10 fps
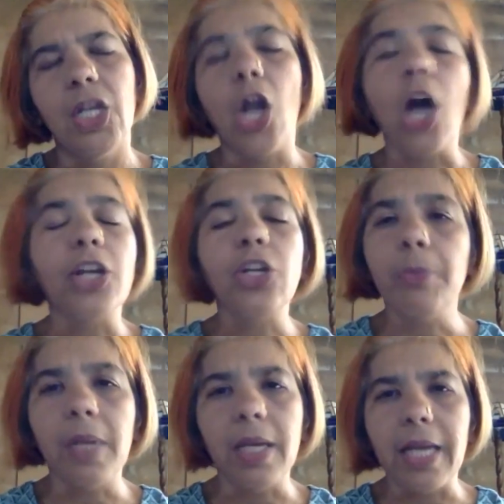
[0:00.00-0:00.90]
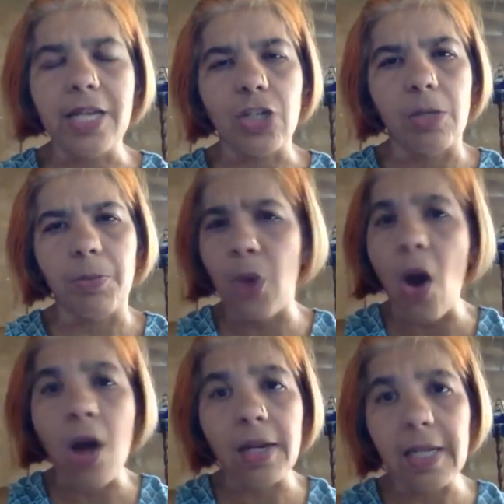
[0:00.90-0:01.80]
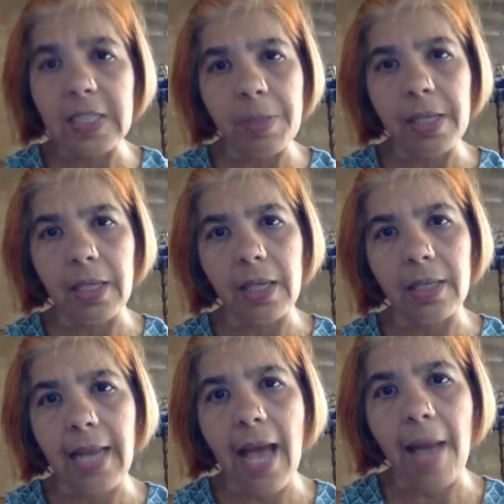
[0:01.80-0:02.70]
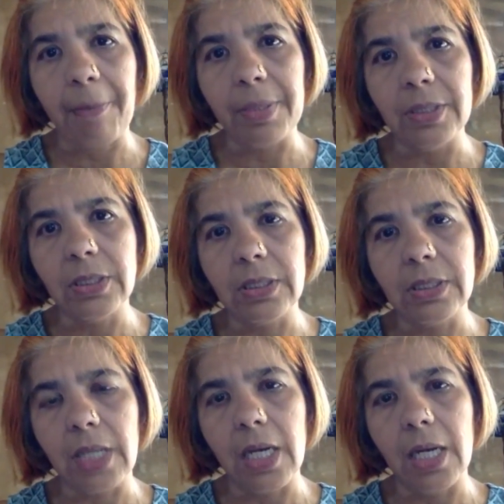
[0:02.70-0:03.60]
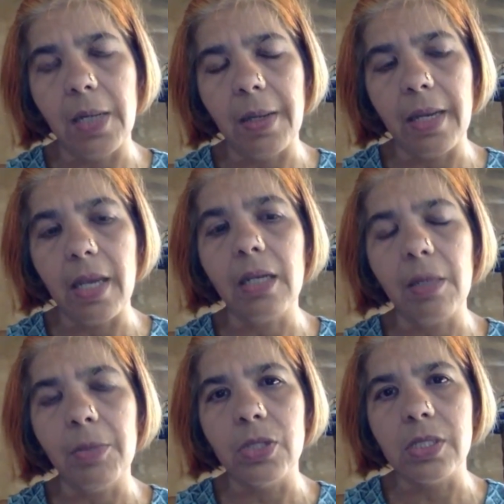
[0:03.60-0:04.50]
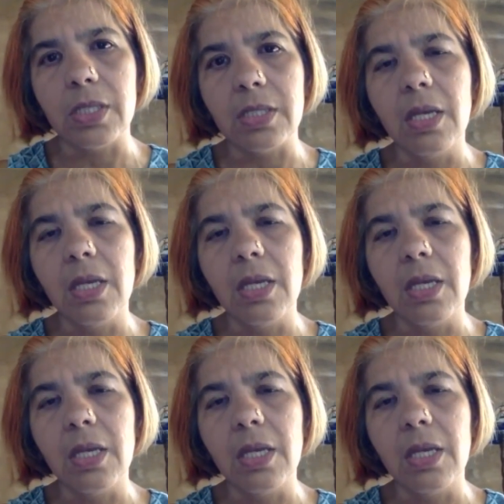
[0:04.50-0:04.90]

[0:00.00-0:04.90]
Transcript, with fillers: non-human nature, broadly speaking, that happens uh, in communities.